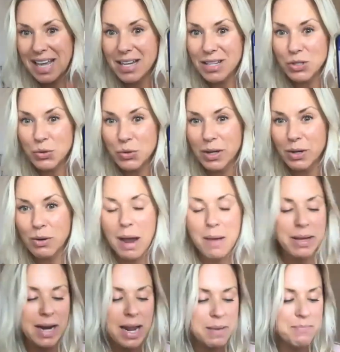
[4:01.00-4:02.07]
I take a screen
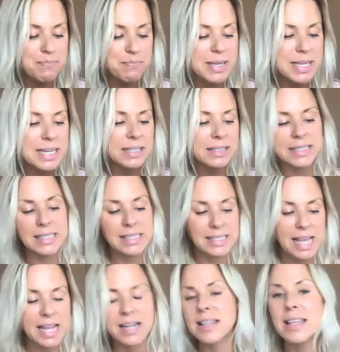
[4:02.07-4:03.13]
grab and I immediately
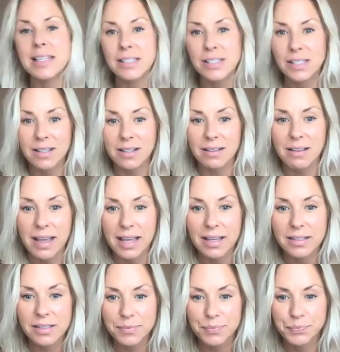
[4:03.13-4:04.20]
send this to the
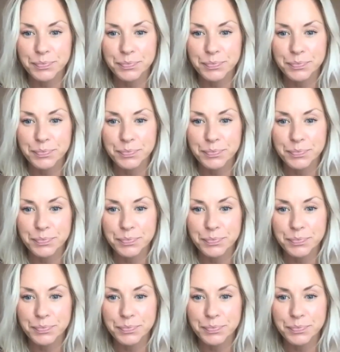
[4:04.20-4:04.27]
client.